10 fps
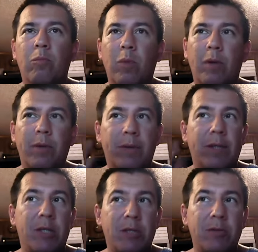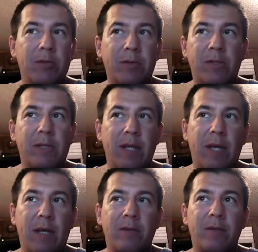Well, they choose to
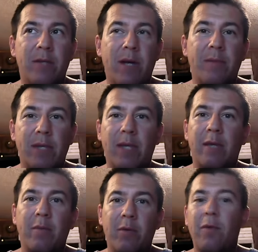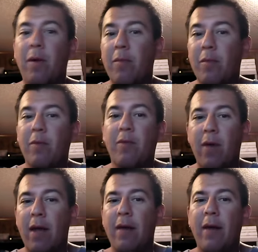stay at those jobs. They can move up, move
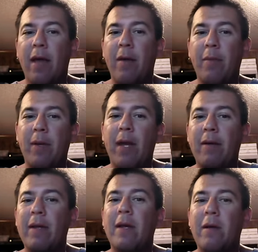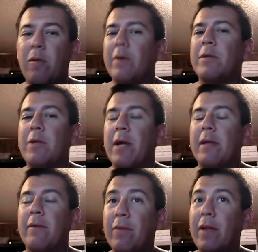around. But now here we're
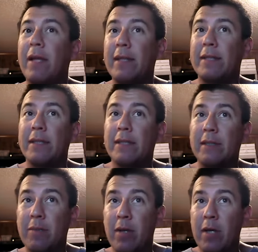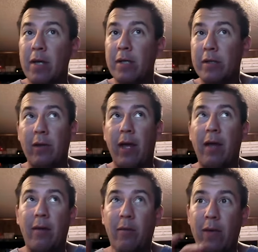trying to flood the system, so
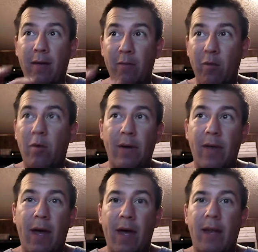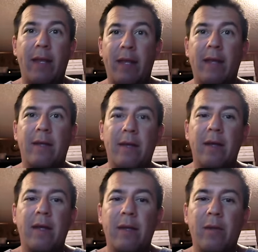now we have more of that, and then
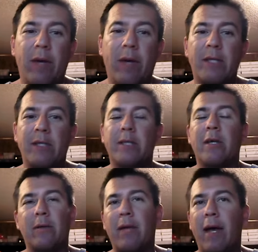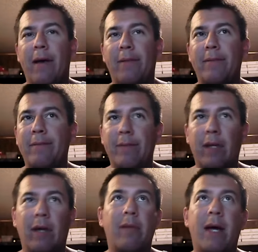the wages go down.
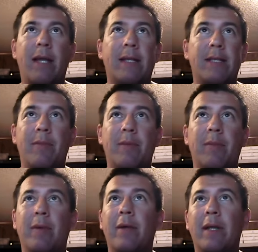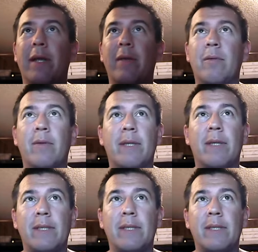Not acceptable. Another one of
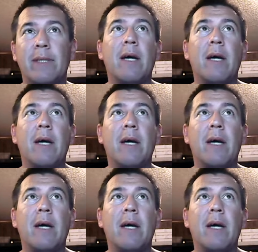these